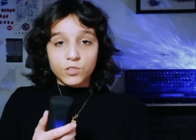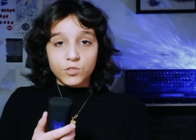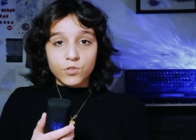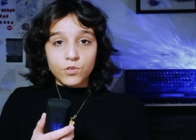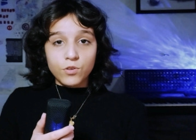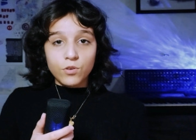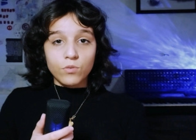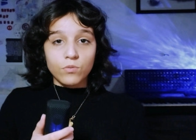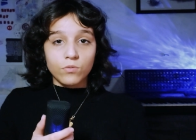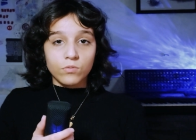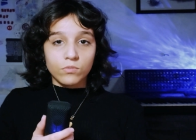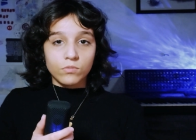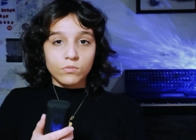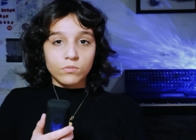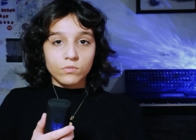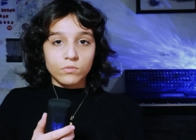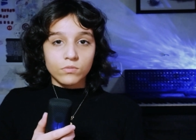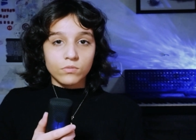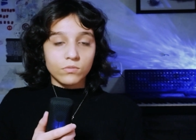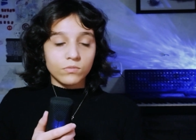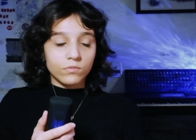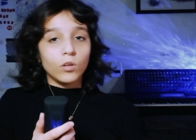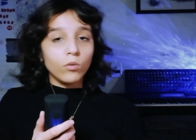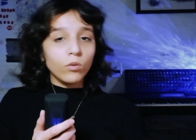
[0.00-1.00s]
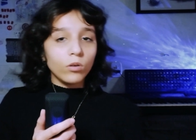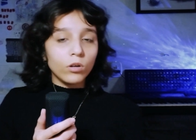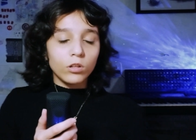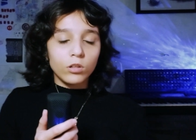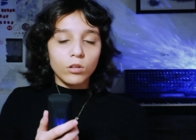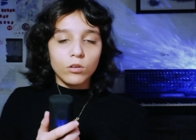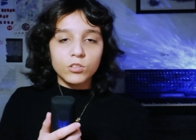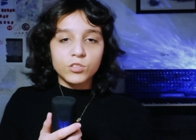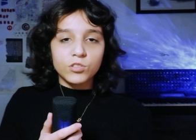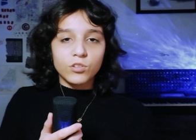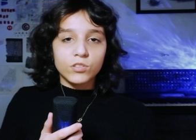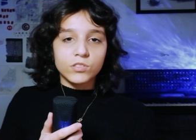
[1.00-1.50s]
but it's true. Don't
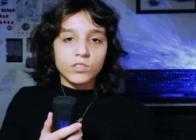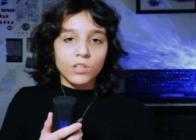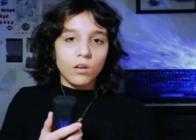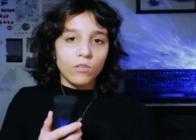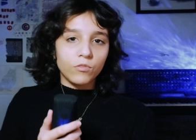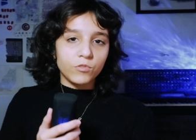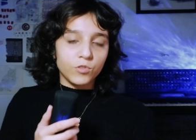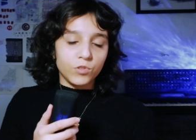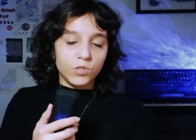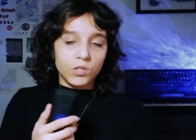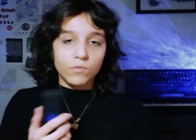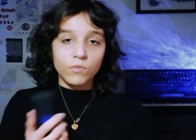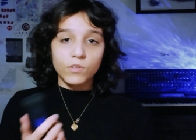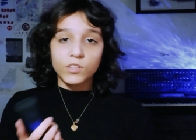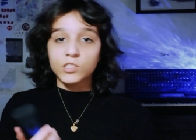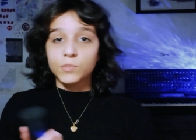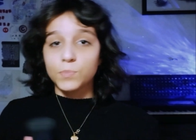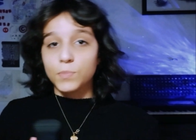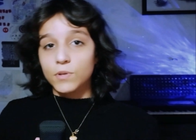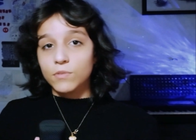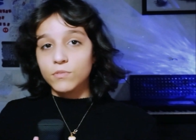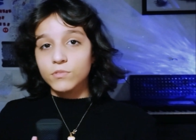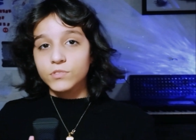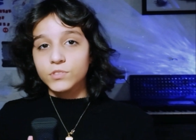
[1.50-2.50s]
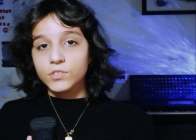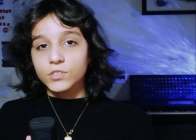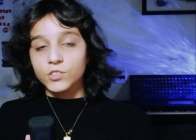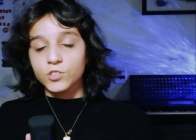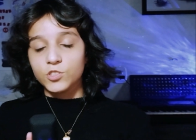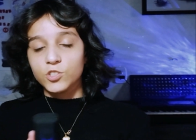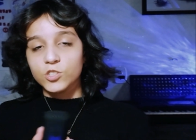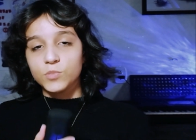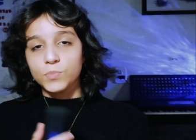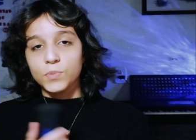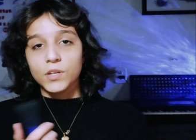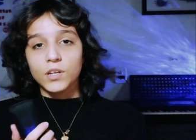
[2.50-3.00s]
close yourself to new
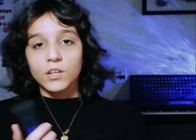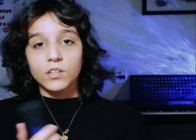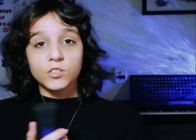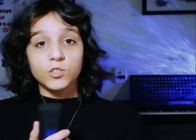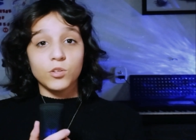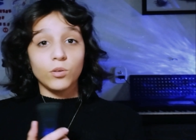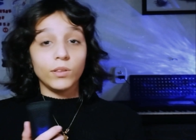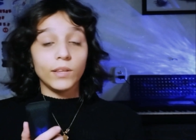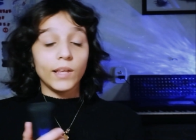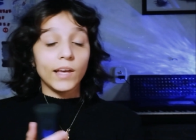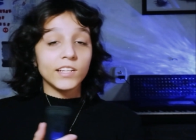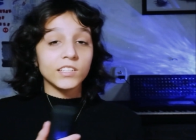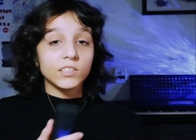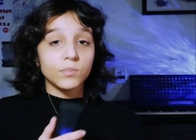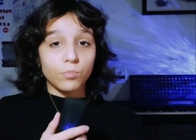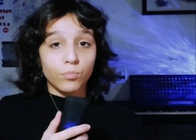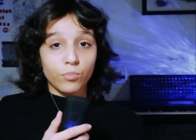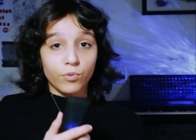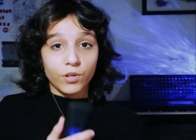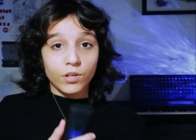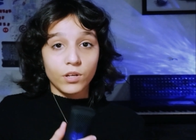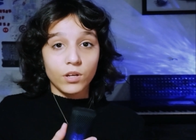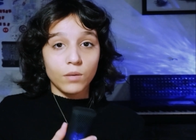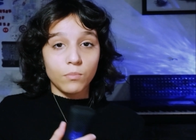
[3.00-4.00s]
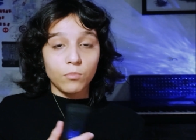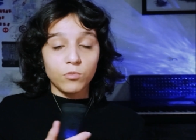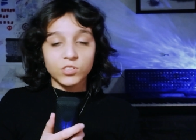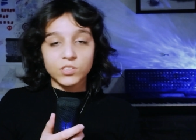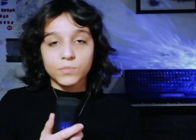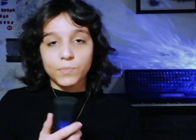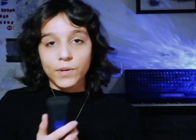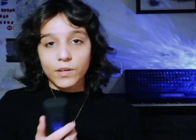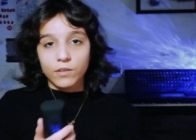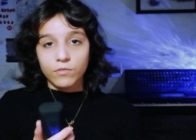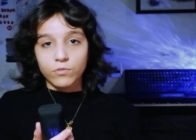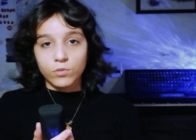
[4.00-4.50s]
experiences just because your last breakup
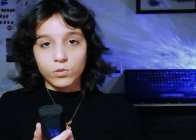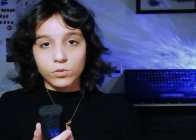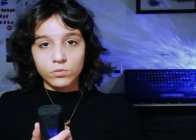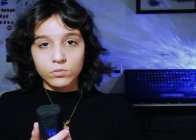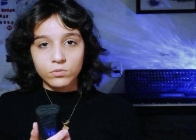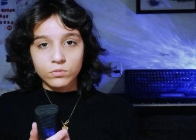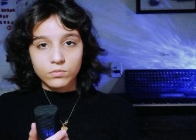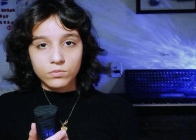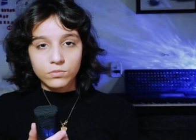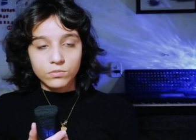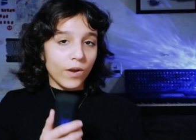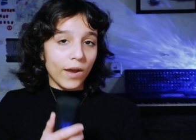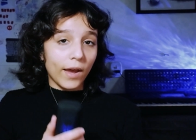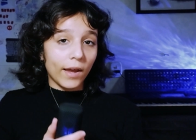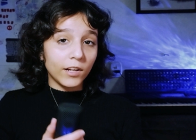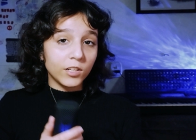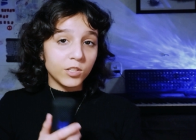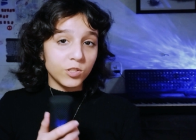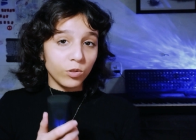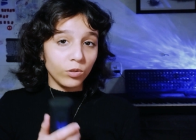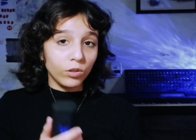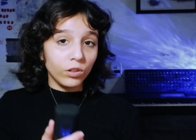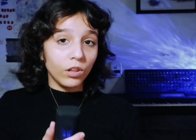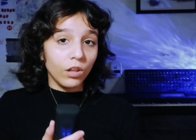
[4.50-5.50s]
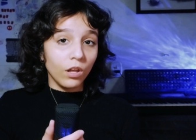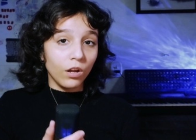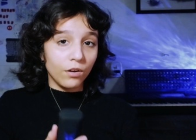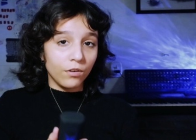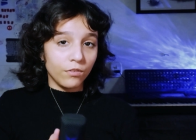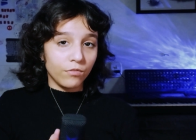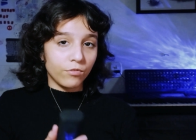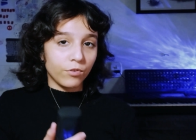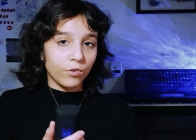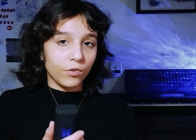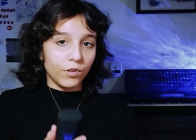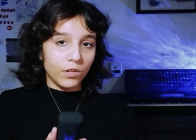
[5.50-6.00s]
was painful. Try to
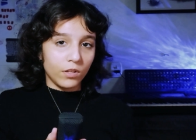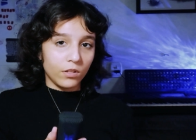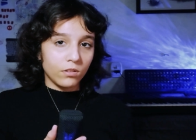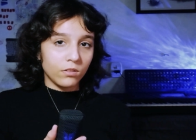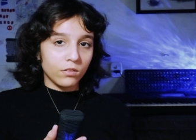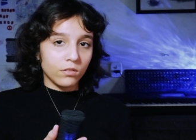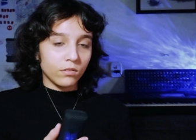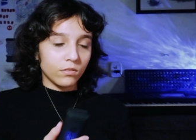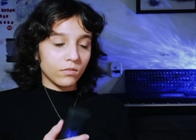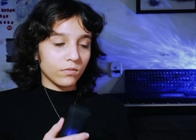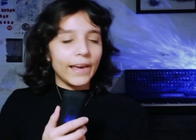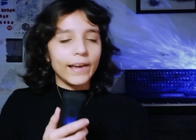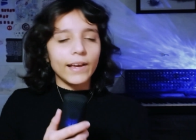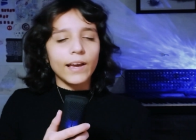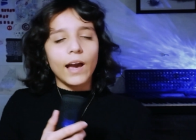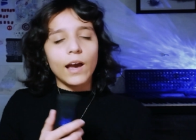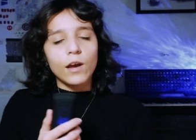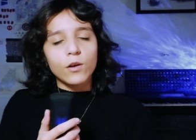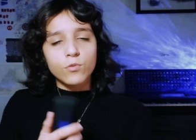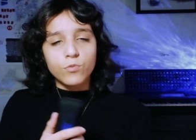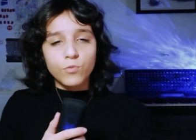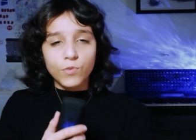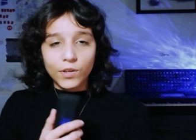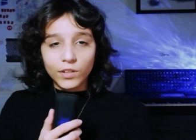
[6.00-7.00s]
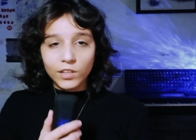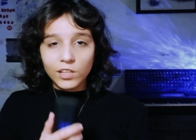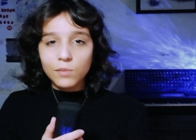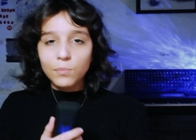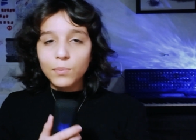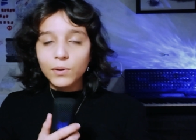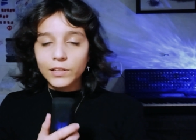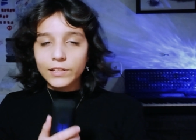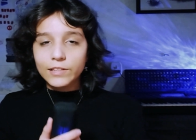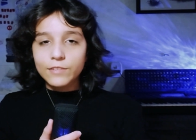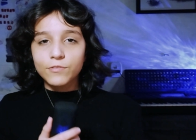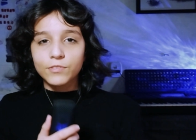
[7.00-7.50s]
learn from it. Like, I
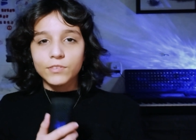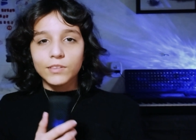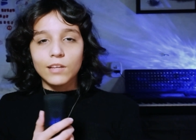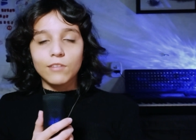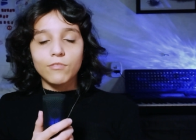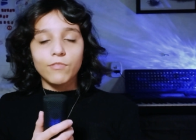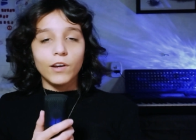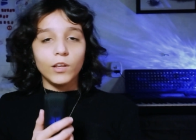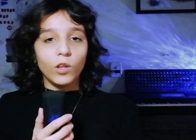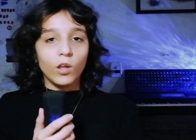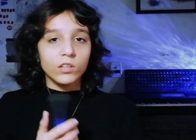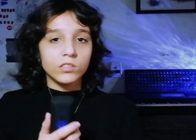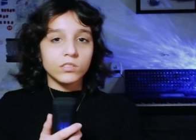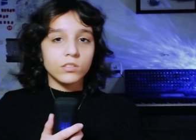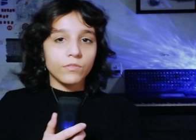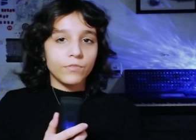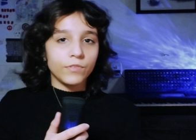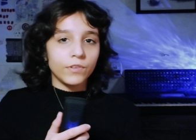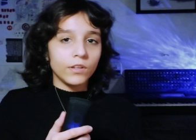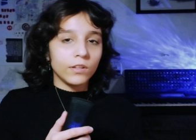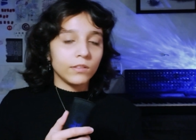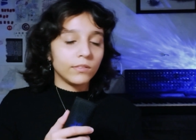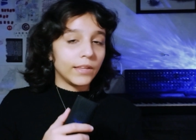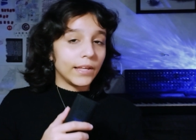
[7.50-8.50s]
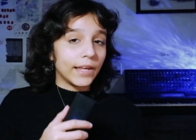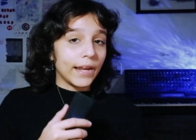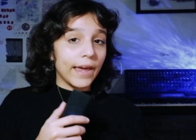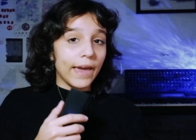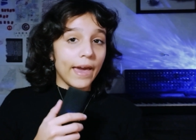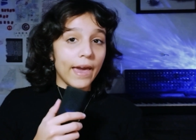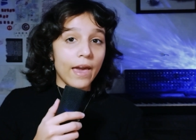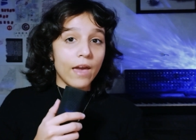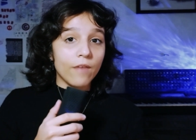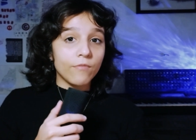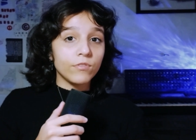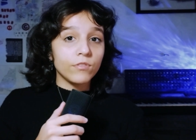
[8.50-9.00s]
really believe in that philosophy
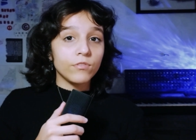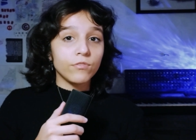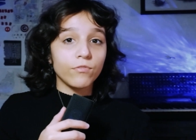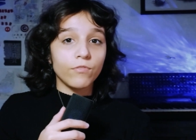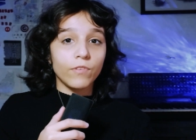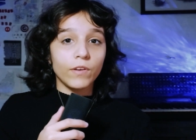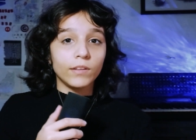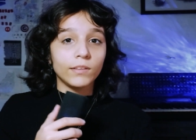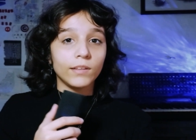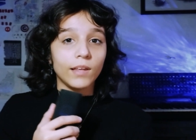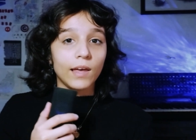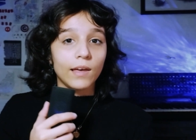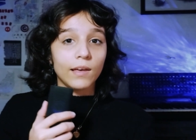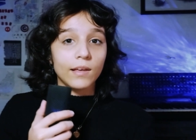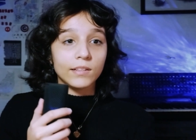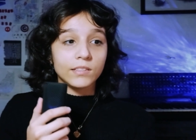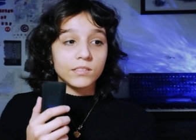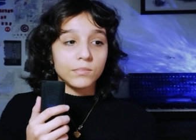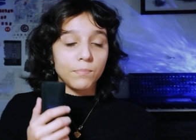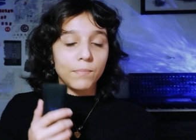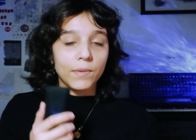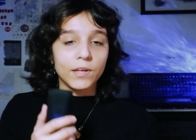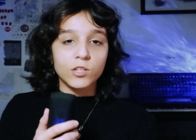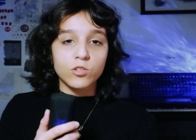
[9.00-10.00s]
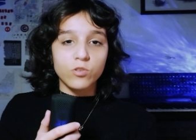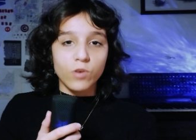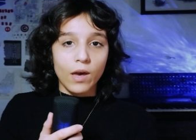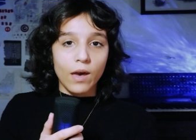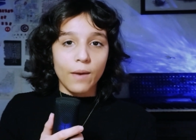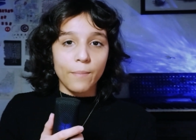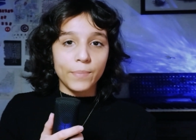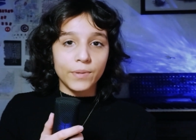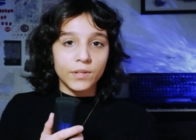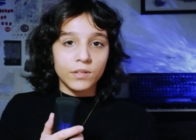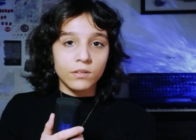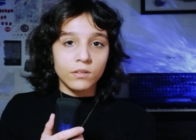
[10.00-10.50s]
that everything that it's meant to
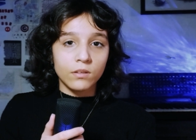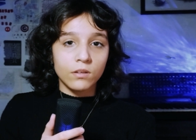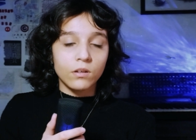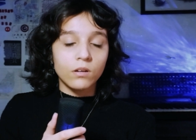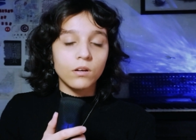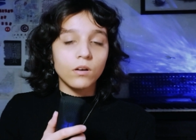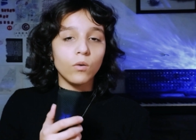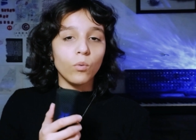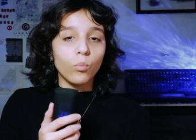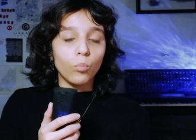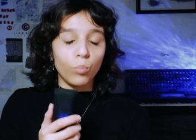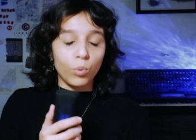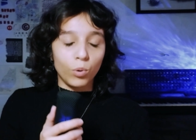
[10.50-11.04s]
happen